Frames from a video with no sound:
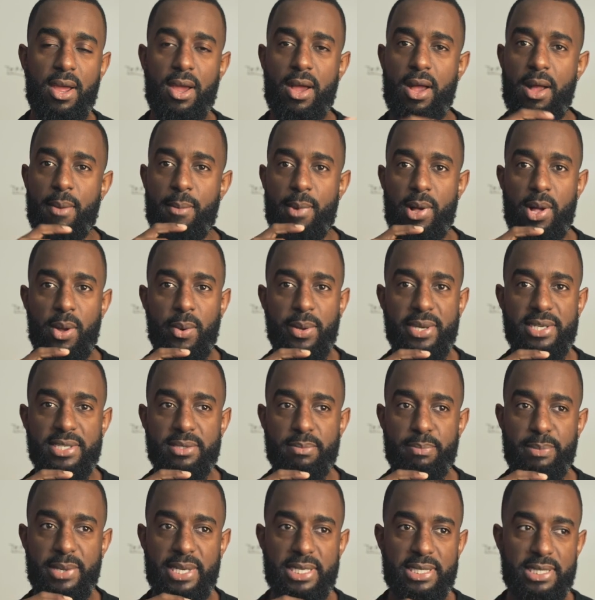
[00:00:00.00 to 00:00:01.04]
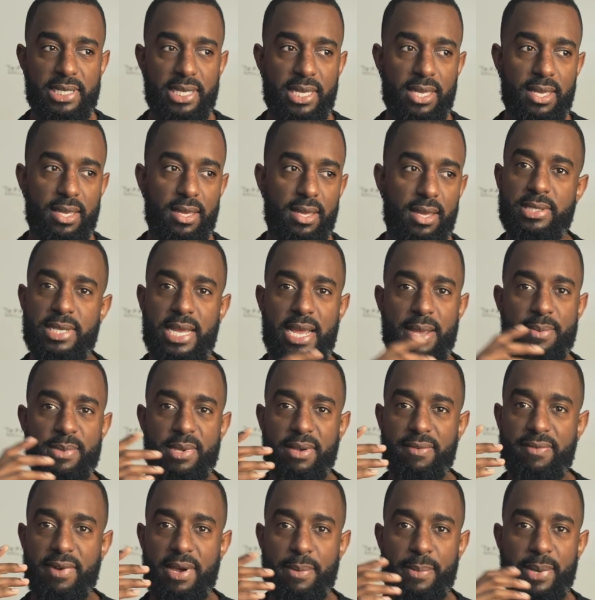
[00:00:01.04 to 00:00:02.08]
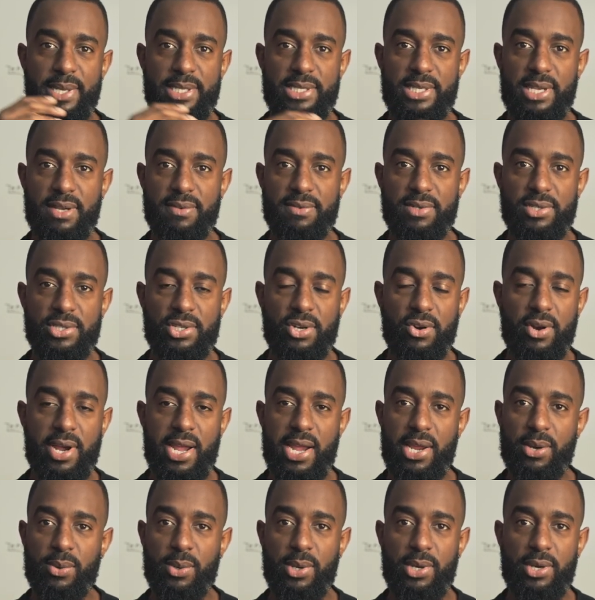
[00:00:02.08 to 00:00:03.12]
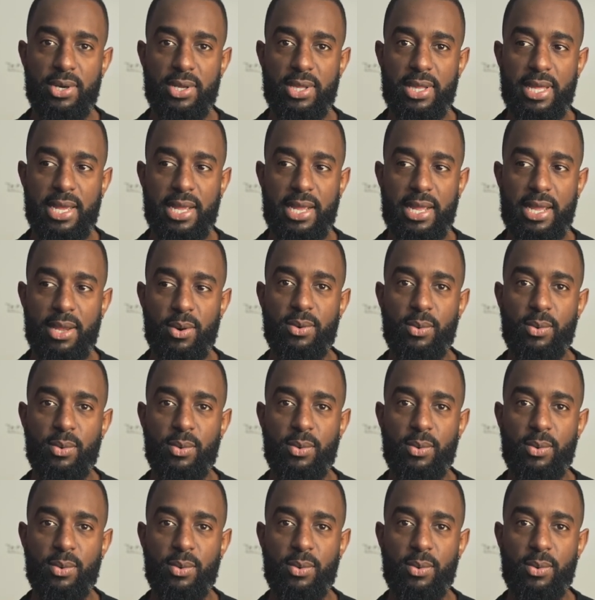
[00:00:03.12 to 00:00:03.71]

I'm always busy. Times I find myself just crying when they're like,